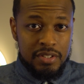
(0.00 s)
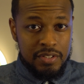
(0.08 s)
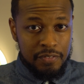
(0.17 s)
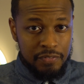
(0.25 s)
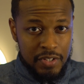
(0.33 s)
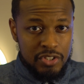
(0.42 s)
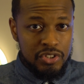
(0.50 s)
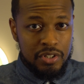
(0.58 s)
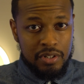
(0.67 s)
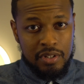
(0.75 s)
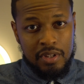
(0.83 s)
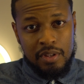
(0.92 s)
to
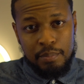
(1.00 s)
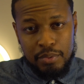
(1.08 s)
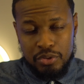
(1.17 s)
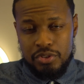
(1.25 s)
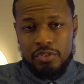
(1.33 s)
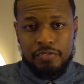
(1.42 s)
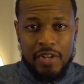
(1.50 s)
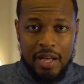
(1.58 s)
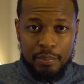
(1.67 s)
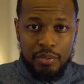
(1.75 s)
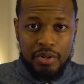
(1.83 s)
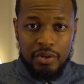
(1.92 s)
feature Bluetooth 5.0.